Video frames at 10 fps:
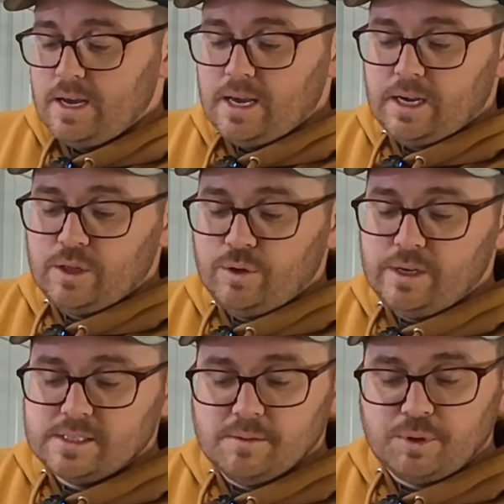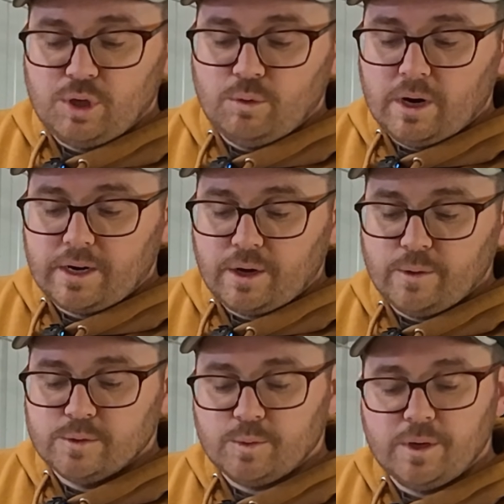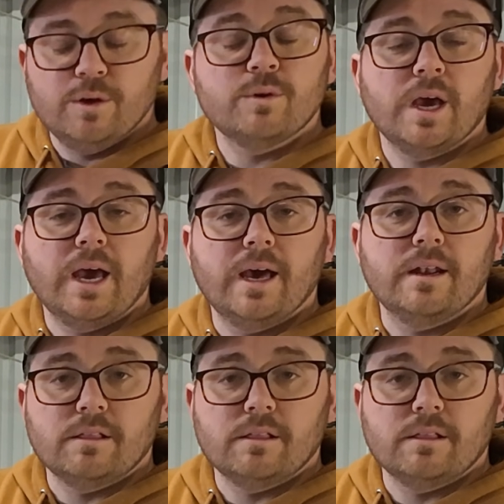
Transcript: including some QR codes where you can